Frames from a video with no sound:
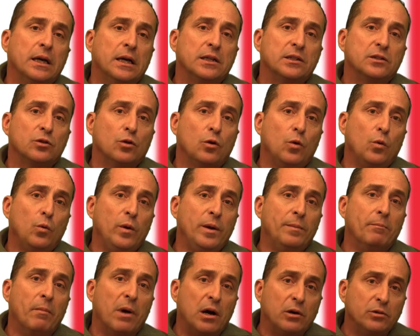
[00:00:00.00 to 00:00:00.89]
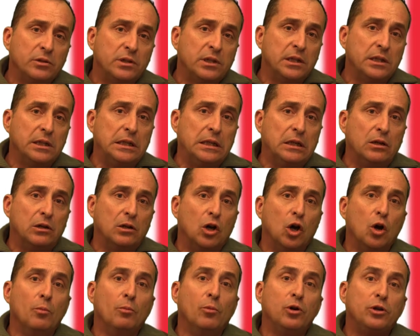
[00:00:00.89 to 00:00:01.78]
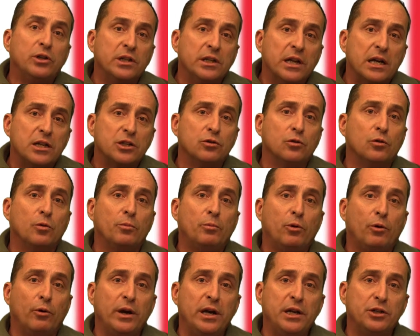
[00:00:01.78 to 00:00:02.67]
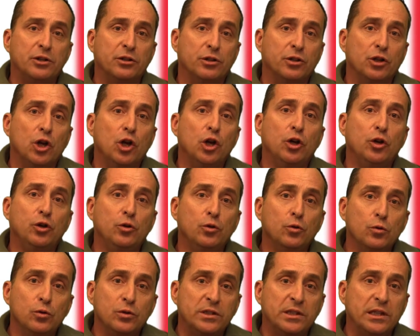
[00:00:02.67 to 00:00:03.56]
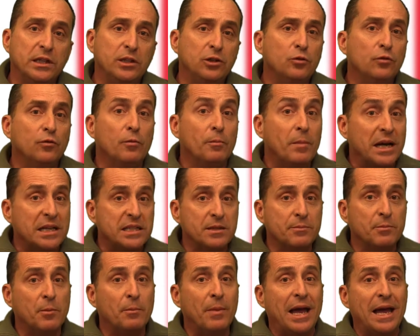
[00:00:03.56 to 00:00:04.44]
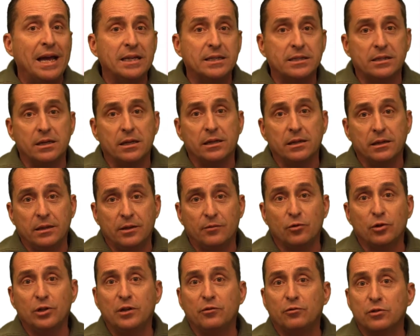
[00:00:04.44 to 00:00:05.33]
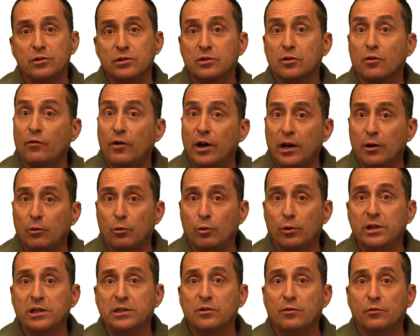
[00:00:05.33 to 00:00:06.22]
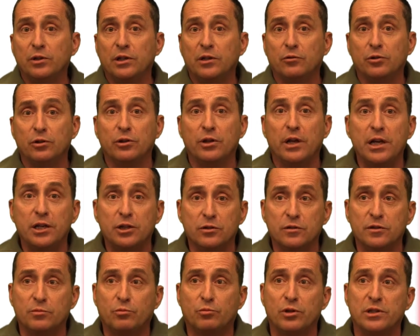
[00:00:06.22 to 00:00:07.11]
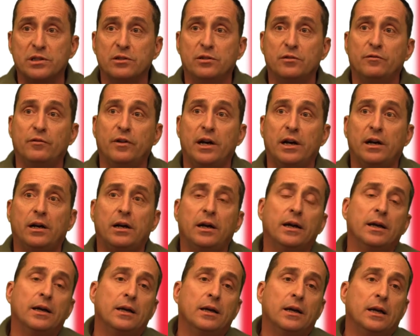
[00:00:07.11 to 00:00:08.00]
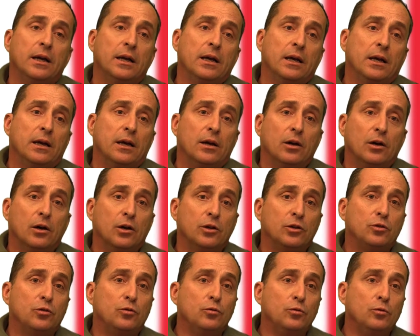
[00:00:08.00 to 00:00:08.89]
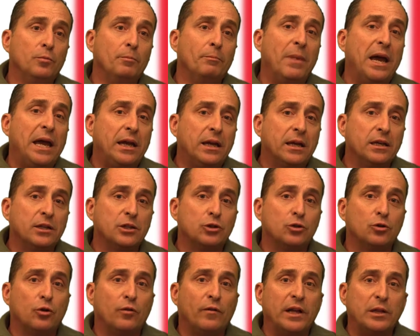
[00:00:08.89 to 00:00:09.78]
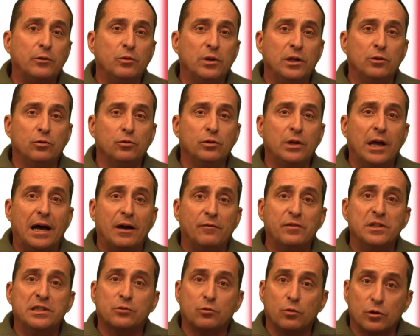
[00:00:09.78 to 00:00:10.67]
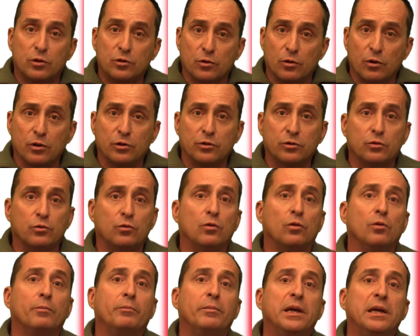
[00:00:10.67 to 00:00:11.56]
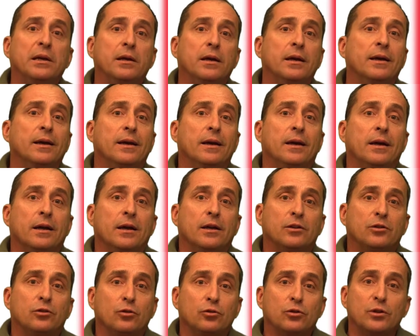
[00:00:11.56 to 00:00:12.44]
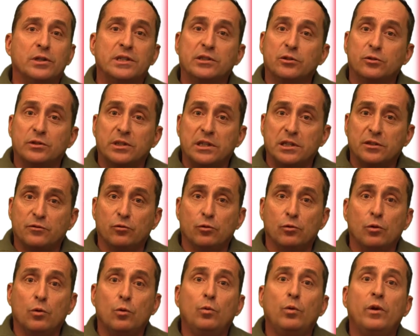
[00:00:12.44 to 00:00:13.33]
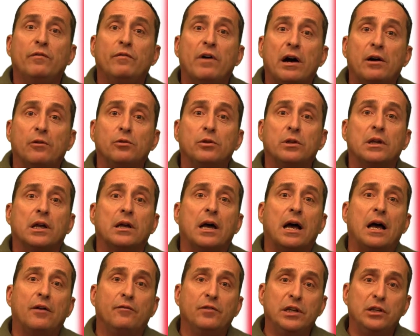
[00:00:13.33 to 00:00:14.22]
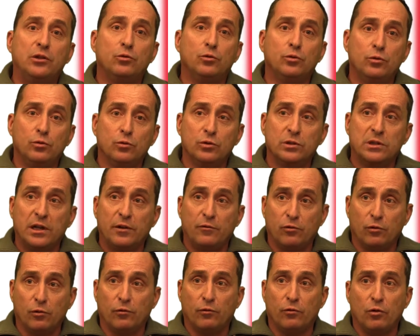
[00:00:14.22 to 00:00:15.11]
So we mounted a multinational operation using to the maximum extent the difference of errors of the different nations present there uh, to making sure that we could have this crowd control being totally successful without having to use lethal